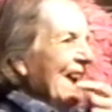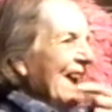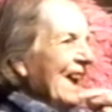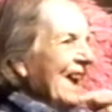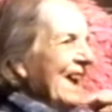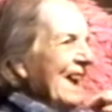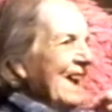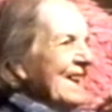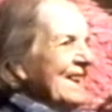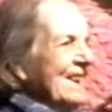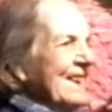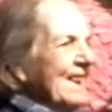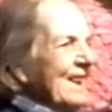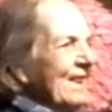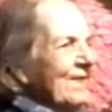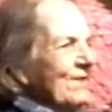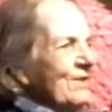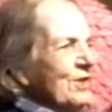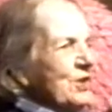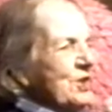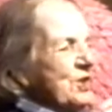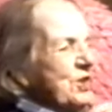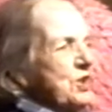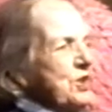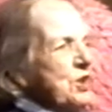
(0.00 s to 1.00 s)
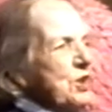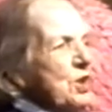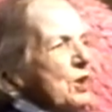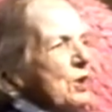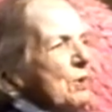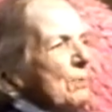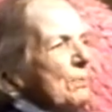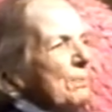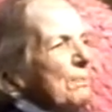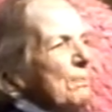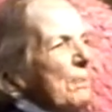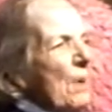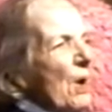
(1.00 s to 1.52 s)
And there was
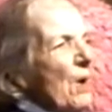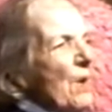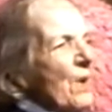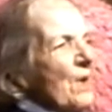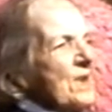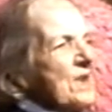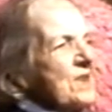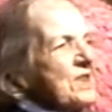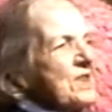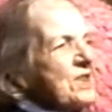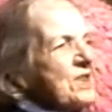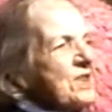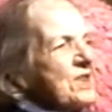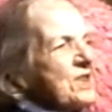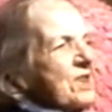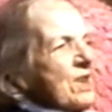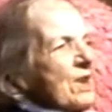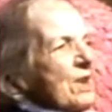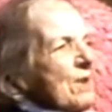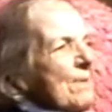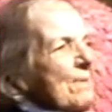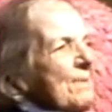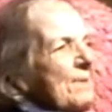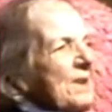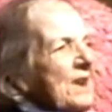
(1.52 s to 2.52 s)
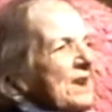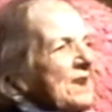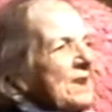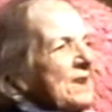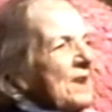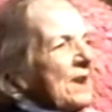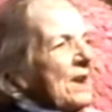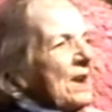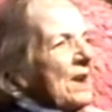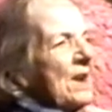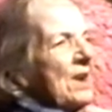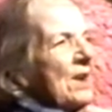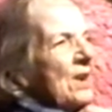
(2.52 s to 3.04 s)
two boys come in
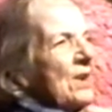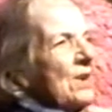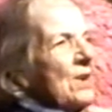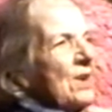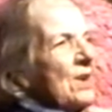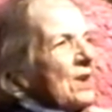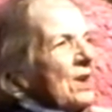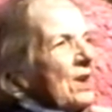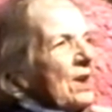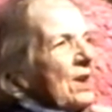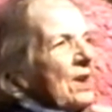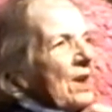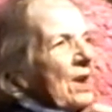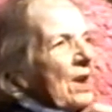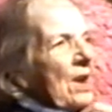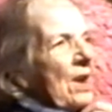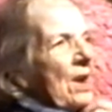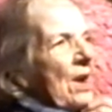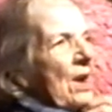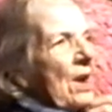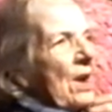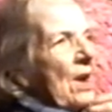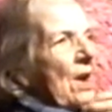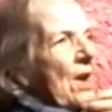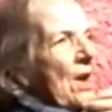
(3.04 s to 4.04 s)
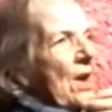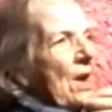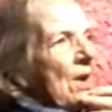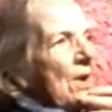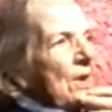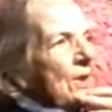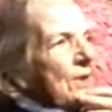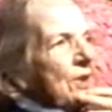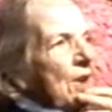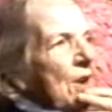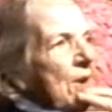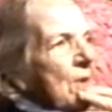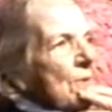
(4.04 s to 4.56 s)
there.
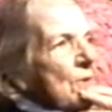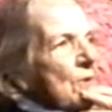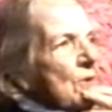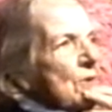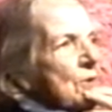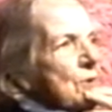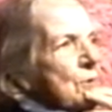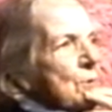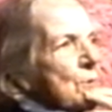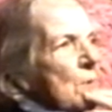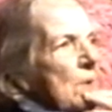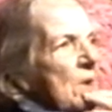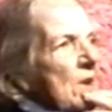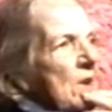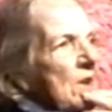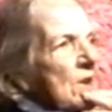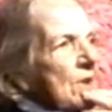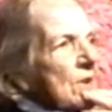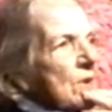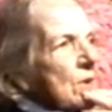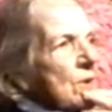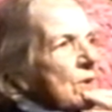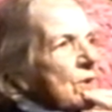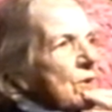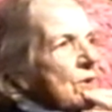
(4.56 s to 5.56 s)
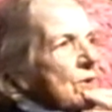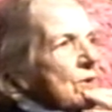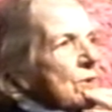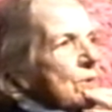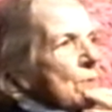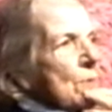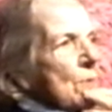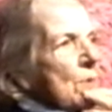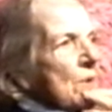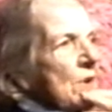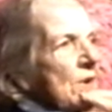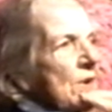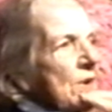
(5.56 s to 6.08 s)
They was regulars.
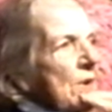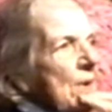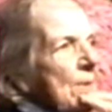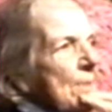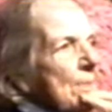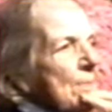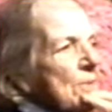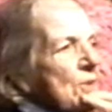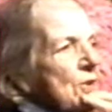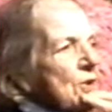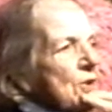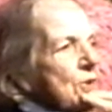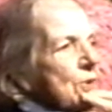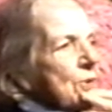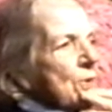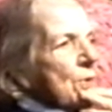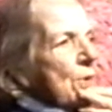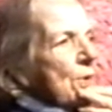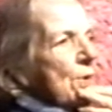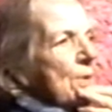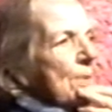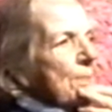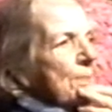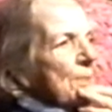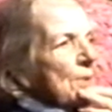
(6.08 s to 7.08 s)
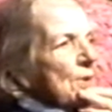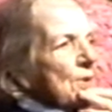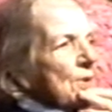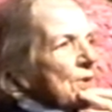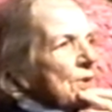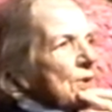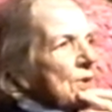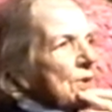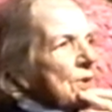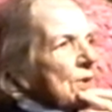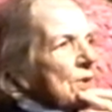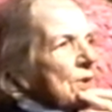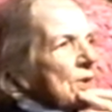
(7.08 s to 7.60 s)
One of them was purple
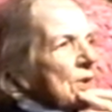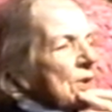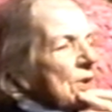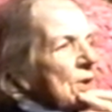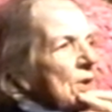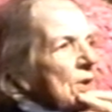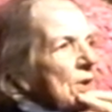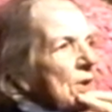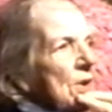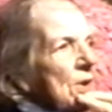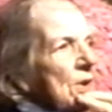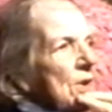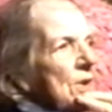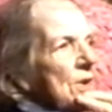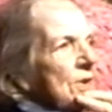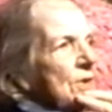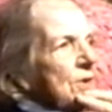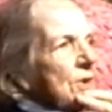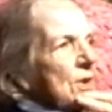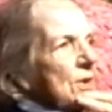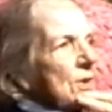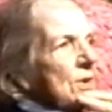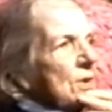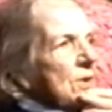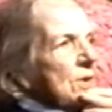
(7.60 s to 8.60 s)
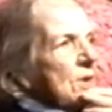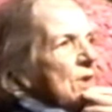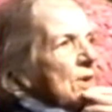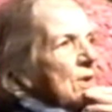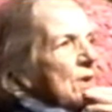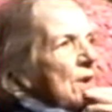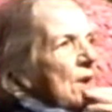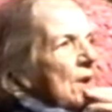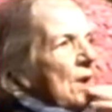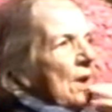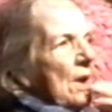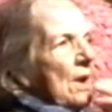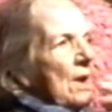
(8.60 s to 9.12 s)
and the other.
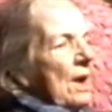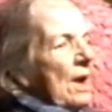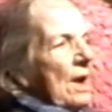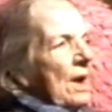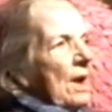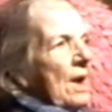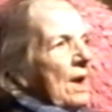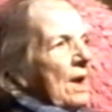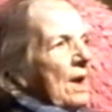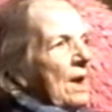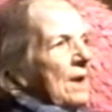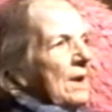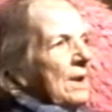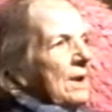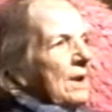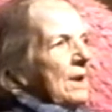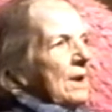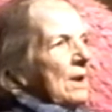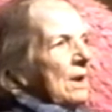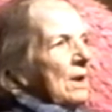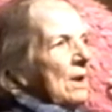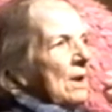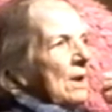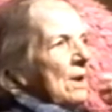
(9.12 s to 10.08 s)
And